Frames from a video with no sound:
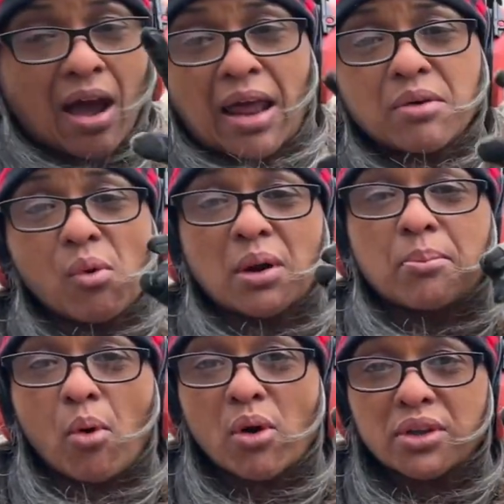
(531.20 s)
I didn't want to
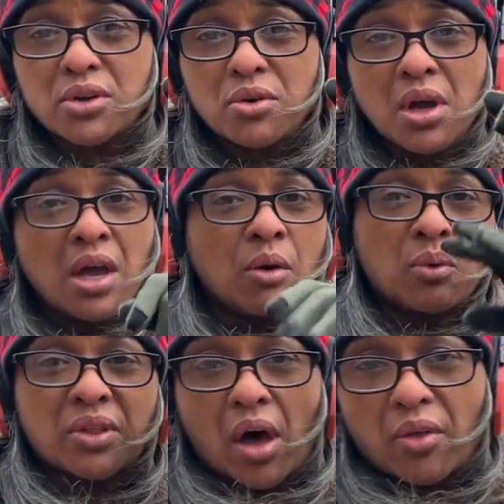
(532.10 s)
bore you
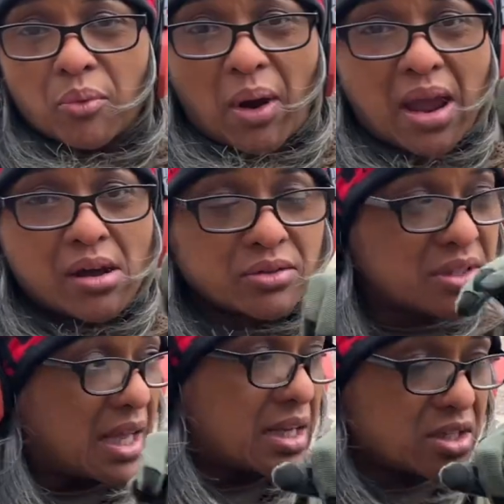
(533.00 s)
with all the rounds
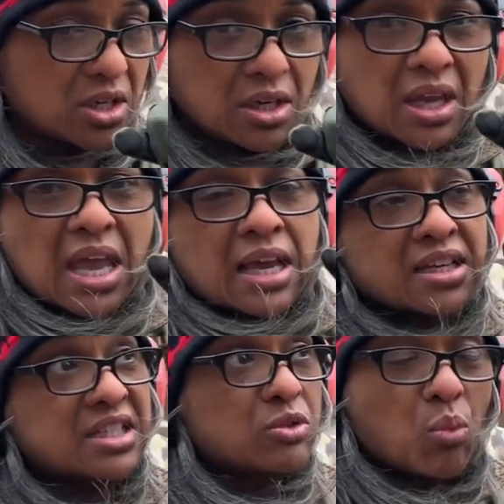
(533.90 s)
that it took
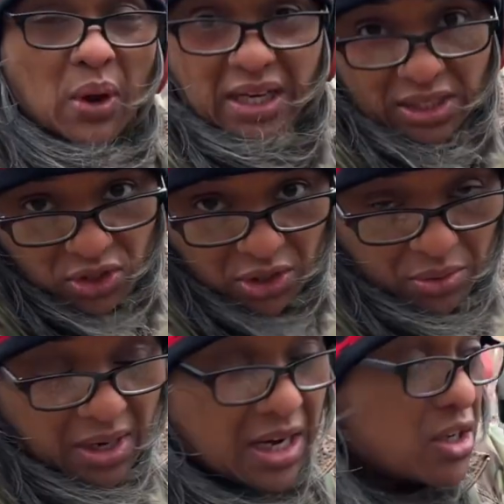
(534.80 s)
because it's windy too.
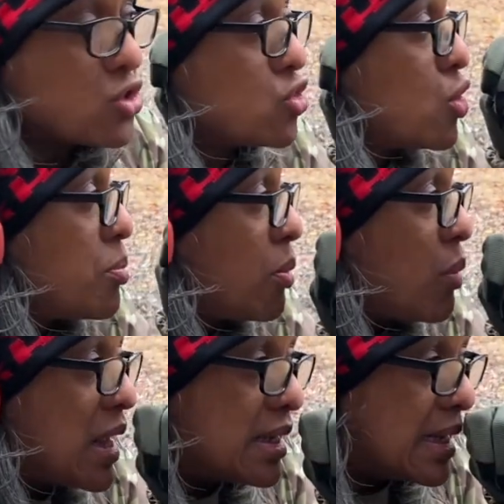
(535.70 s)
It is super
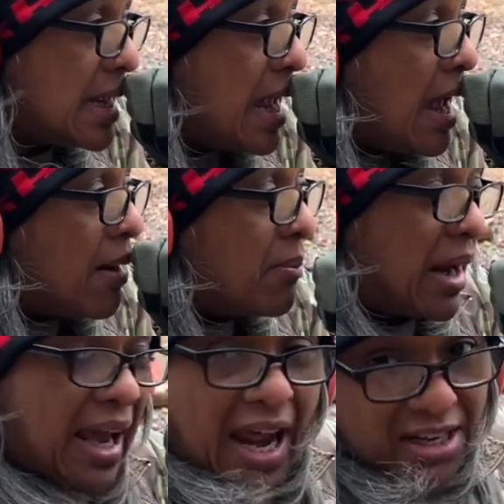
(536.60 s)
windy, but
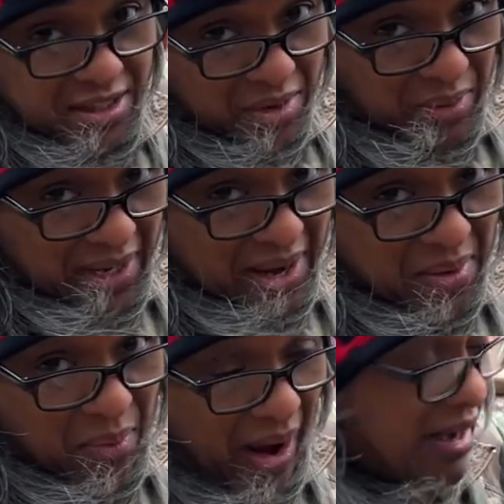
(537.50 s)
I got it zeroed in
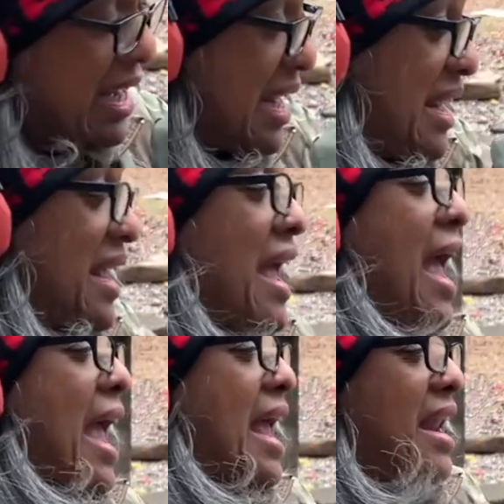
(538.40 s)
where I need it.
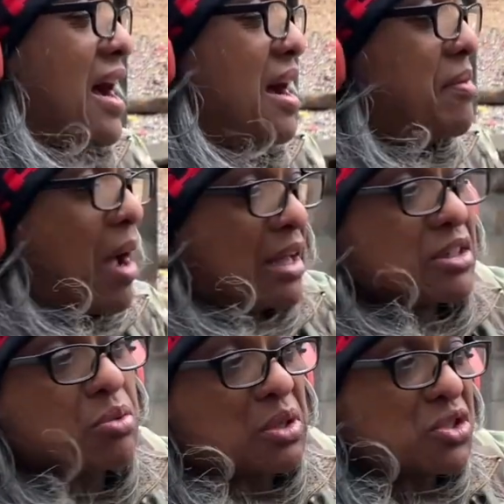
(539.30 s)
And I
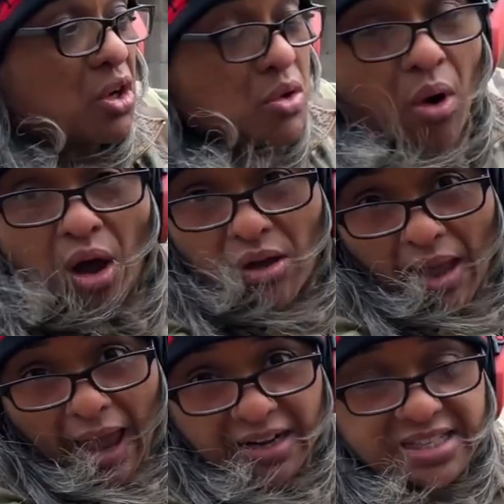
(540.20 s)
just want to show you all
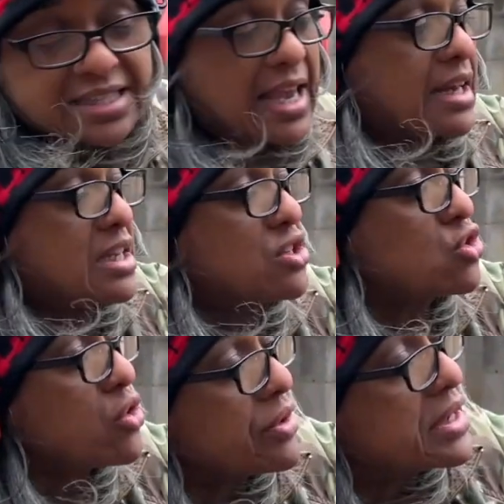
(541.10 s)
how to set these
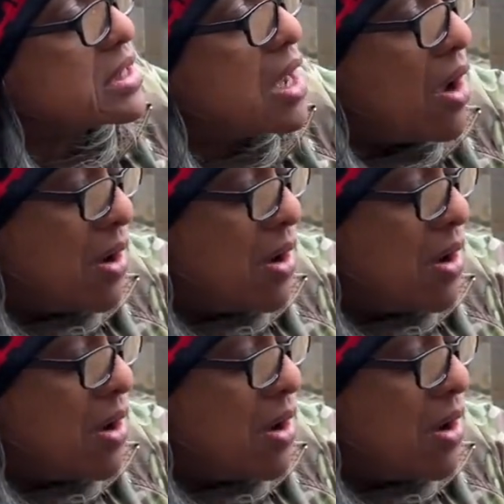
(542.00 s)
turrets.